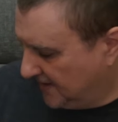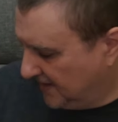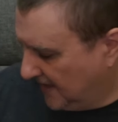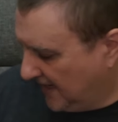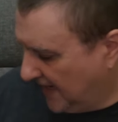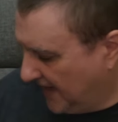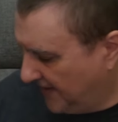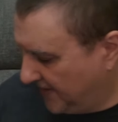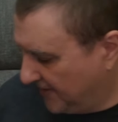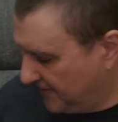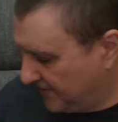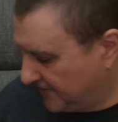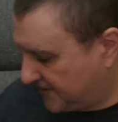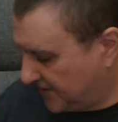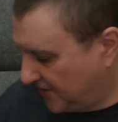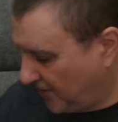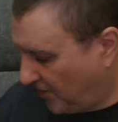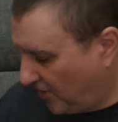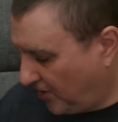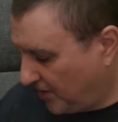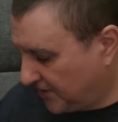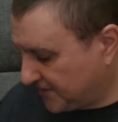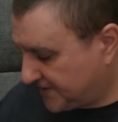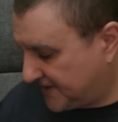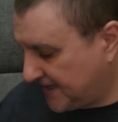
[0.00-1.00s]
And there's an
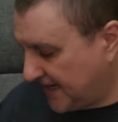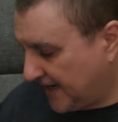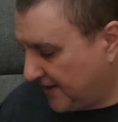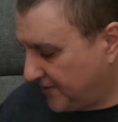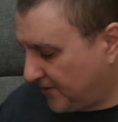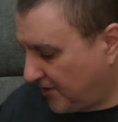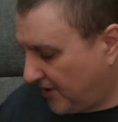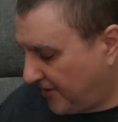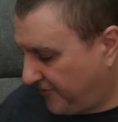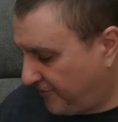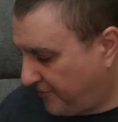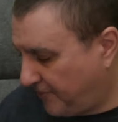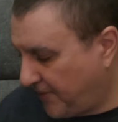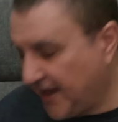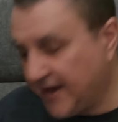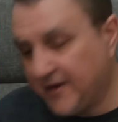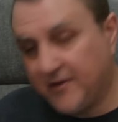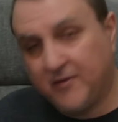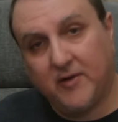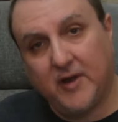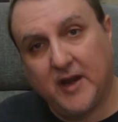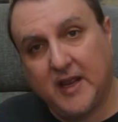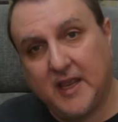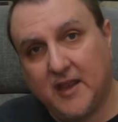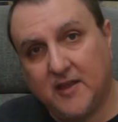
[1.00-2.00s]
all sound off button
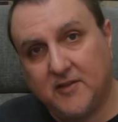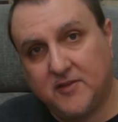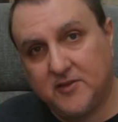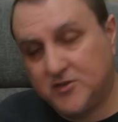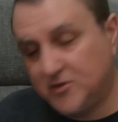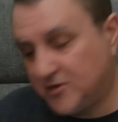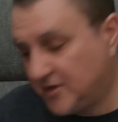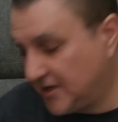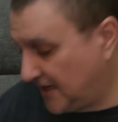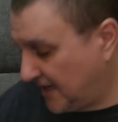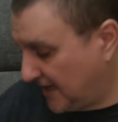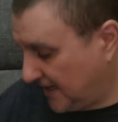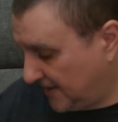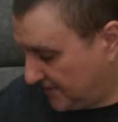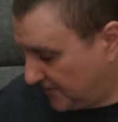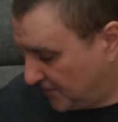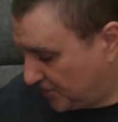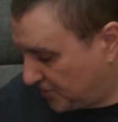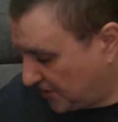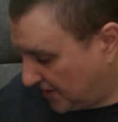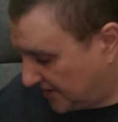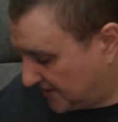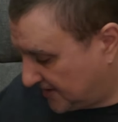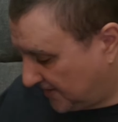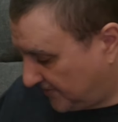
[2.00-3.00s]
right here that you can hit that
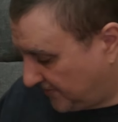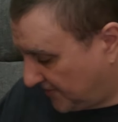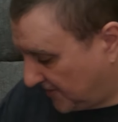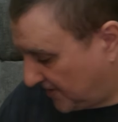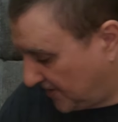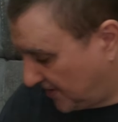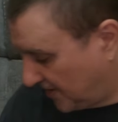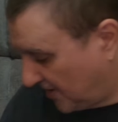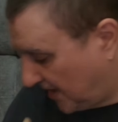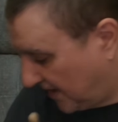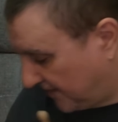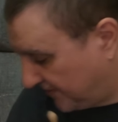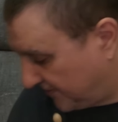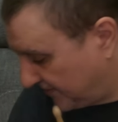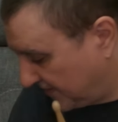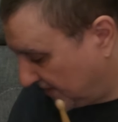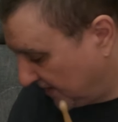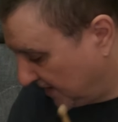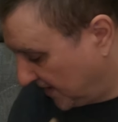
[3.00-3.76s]
shuts everything off.